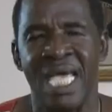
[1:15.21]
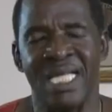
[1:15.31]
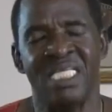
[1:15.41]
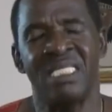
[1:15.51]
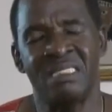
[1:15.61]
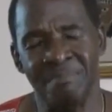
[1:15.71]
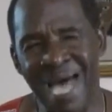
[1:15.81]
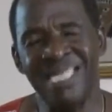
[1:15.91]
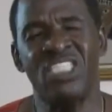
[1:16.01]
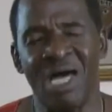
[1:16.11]
and it is
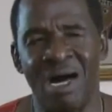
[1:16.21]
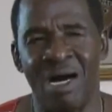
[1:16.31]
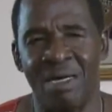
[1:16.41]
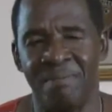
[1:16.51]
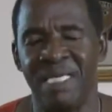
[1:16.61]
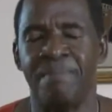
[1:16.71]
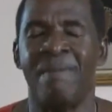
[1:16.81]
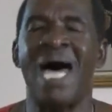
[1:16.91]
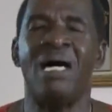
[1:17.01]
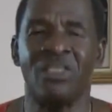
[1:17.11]
my job,
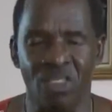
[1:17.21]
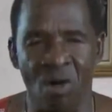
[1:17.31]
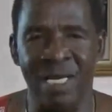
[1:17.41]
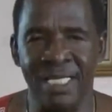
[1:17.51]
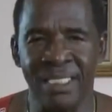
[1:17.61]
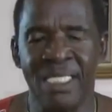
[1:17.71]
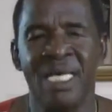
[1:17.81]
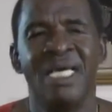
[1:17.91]
my anointing,